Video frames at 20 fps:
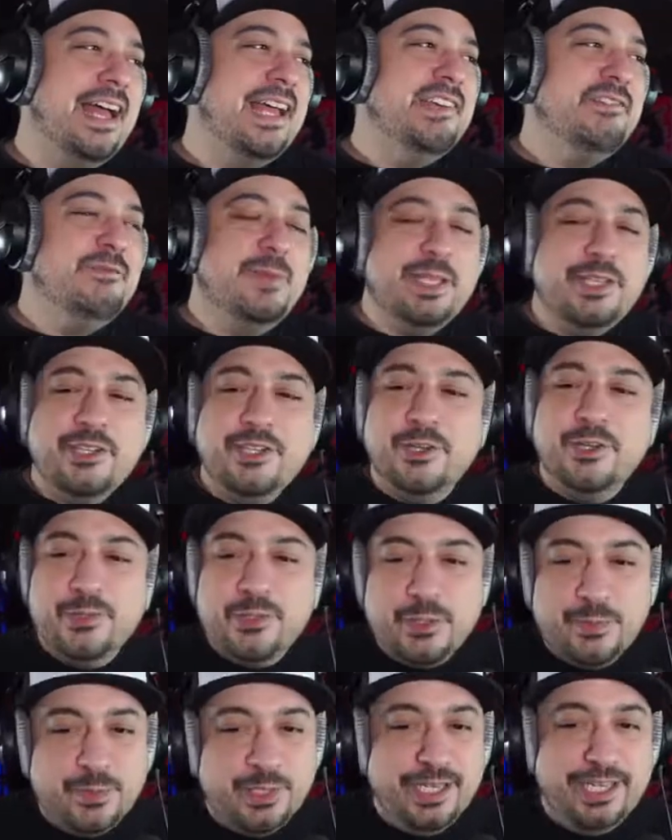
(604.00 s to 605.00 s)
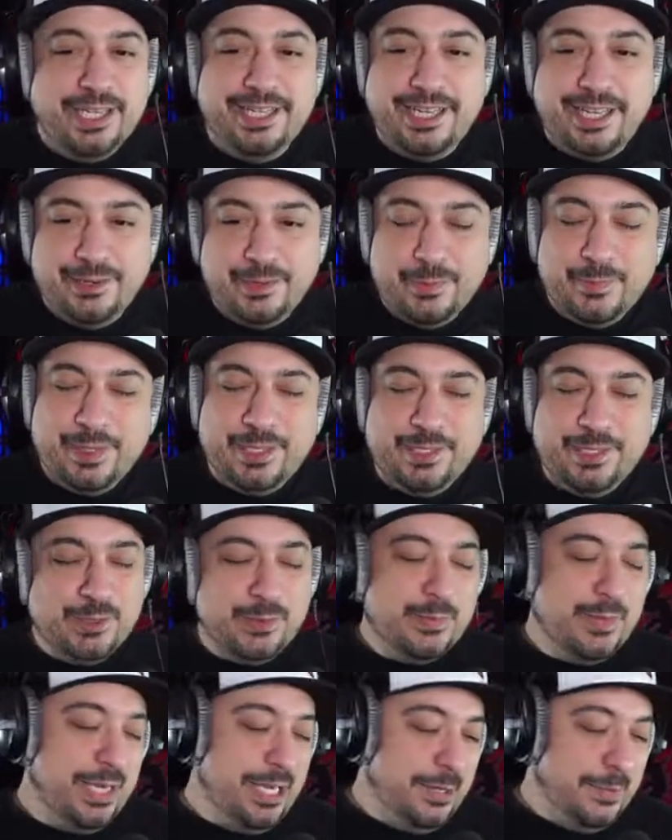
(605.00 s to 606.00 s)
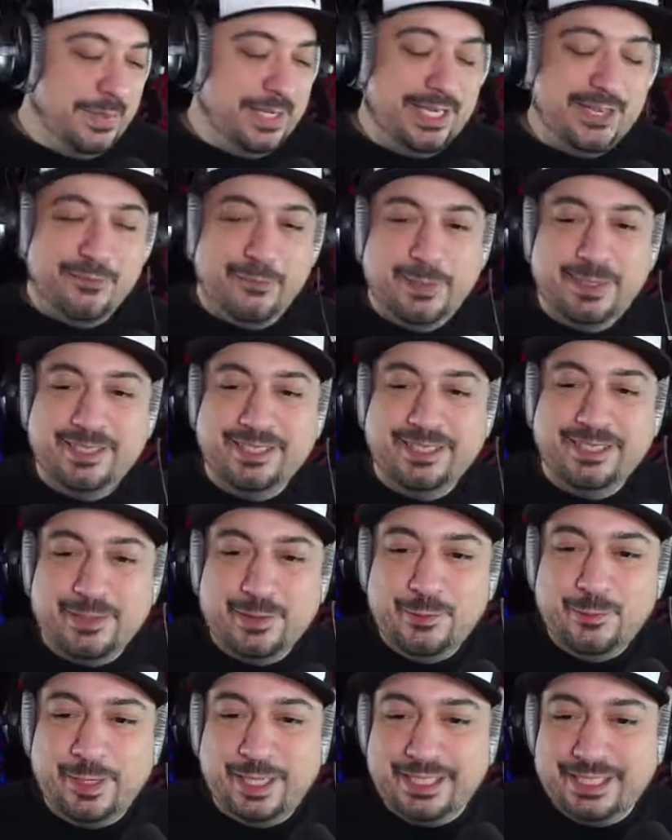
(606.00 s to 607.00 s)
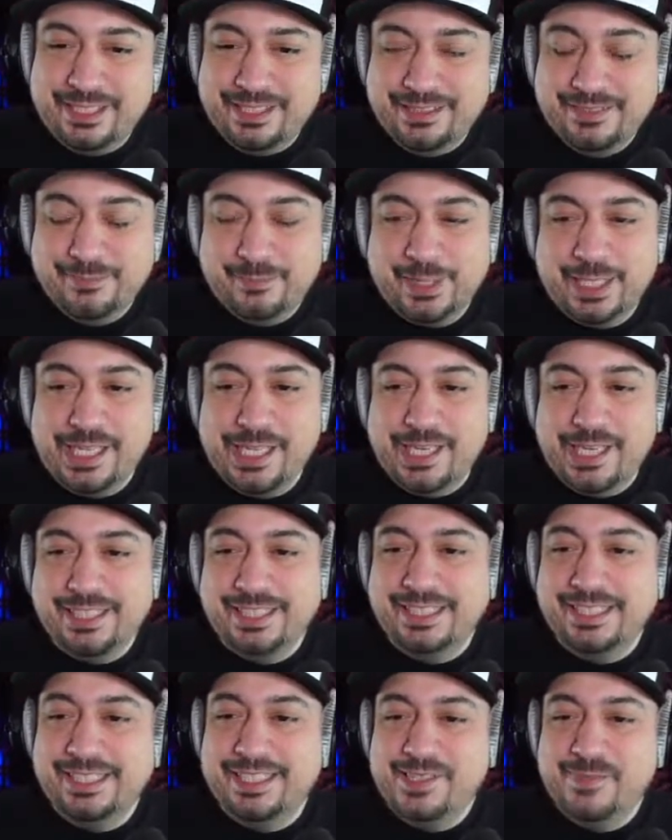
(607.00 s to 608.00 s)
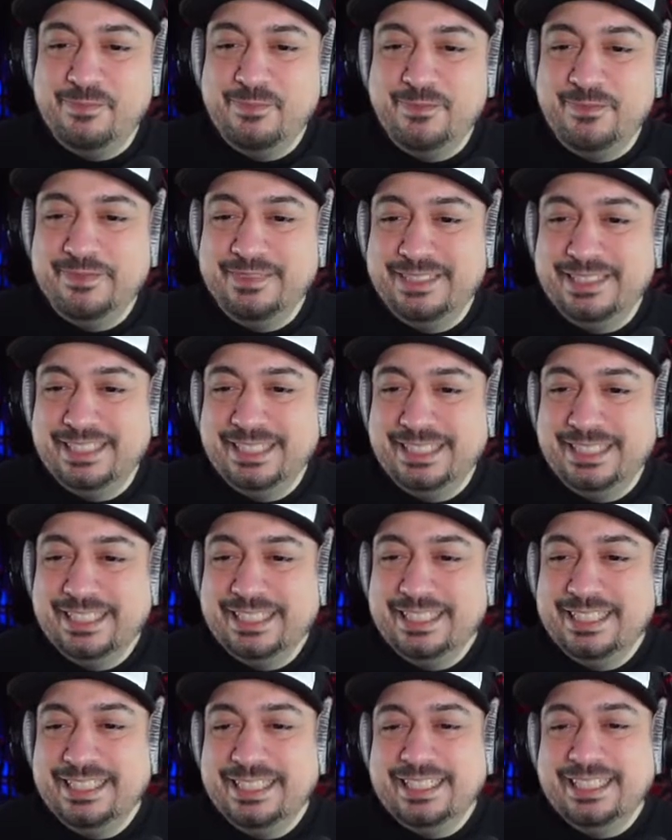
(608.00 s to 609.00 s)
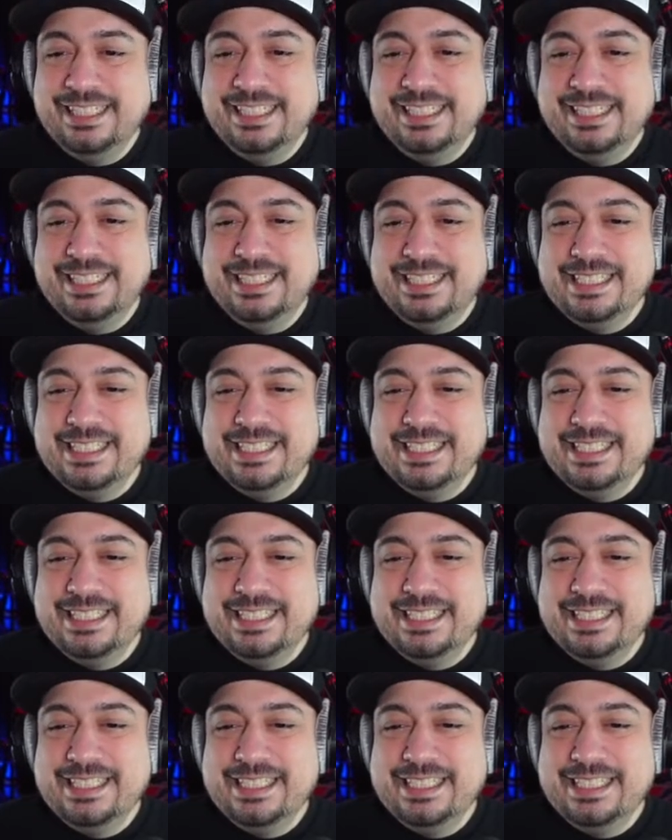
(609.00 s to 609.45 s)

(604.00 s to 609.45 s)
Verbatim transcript: I have been known to play a necromancer. Maybe I've been a little affected by that.